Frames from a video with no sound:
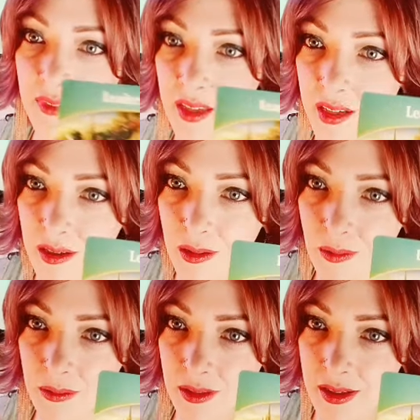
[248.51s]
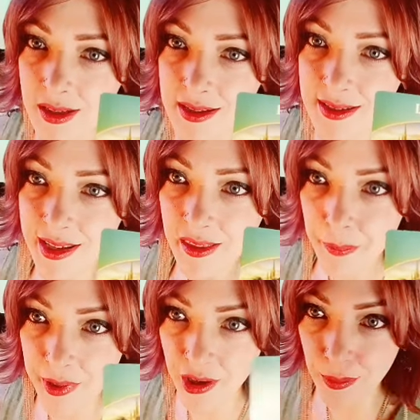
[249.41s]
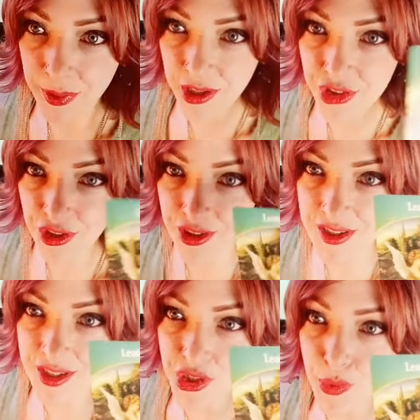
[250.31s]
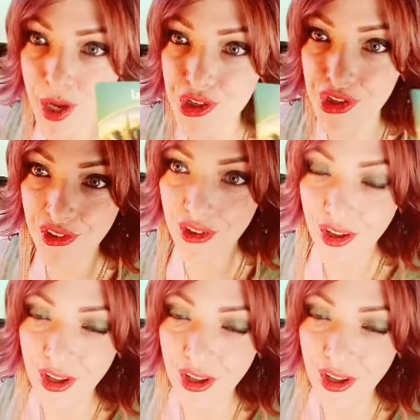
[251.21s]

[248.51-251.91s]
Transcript: you know, seeing the bigger picture in a situation,